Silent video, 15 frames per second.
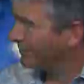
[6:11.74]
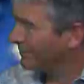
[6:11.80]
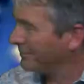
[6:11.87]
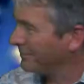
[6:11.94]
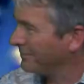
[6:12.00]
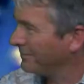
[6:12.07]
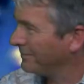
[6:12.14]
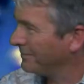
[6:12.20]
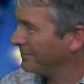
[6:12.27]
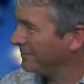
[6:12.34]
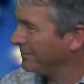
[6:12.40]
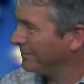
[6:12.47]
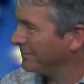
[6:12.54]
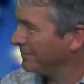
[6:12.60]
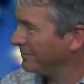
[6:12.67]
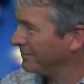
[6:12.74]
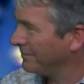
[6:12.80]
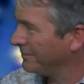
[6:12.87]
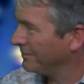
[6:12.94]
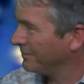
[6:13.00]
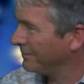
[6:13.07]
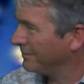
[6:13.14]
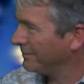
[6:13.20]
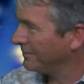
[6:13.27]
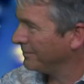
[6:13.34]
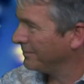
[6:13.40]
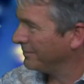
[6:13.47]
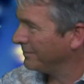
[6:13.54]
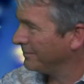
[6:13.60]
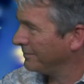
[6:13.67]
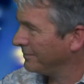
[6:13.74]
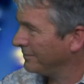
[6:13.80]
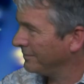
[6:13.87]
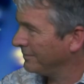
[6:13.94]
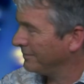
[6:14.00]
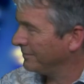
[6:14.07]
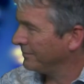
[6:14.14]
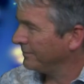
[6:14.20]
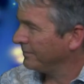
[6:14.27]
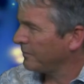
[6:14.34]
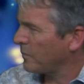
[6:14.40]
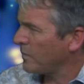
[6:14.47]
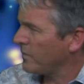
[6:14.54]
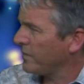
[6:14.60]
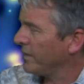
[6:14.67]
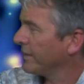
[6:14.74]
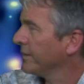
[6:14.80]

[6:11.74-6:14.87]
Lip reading: This person isn't speaking.